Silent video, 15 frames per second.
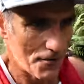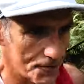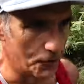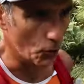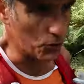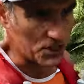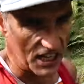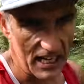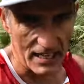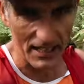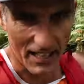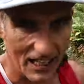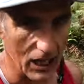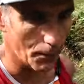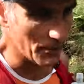fourteen
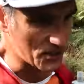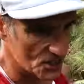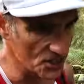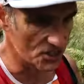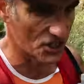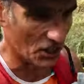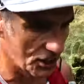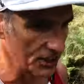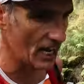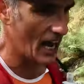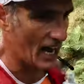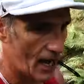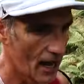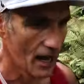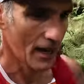kilometres done,
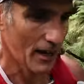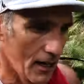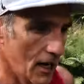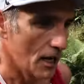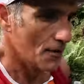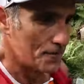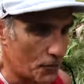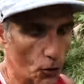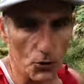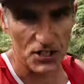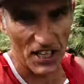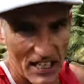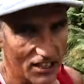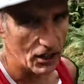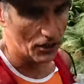
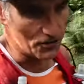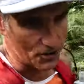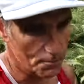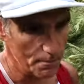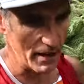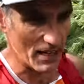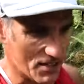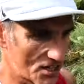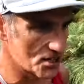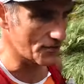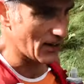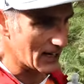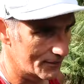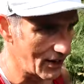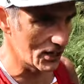fourteen hundred metres
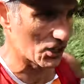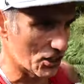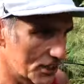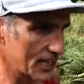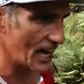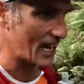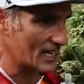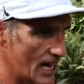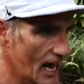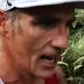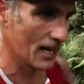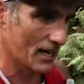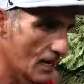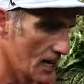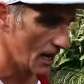of elevation gain.
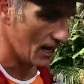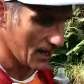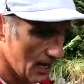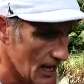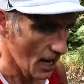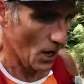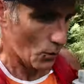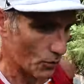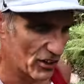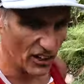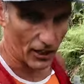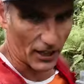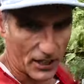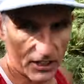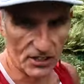We're
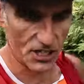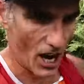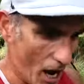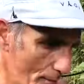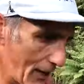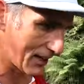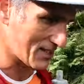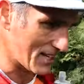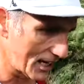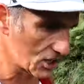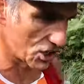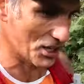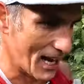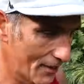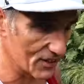on a tarmac
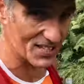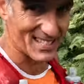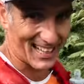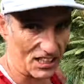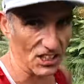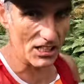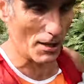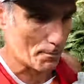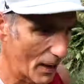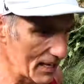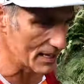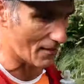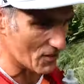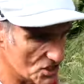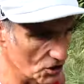section now. This is actually the
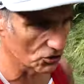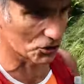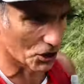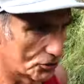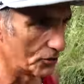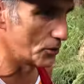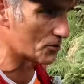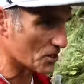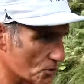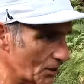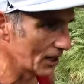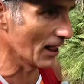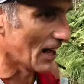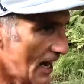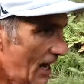Ben Nevis Ultra route as
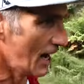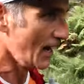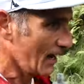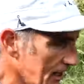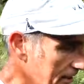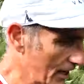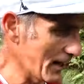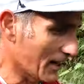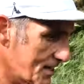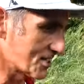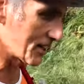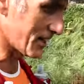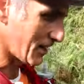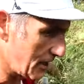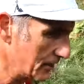well. Hi guys,
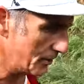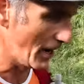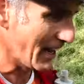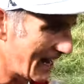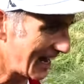thank you.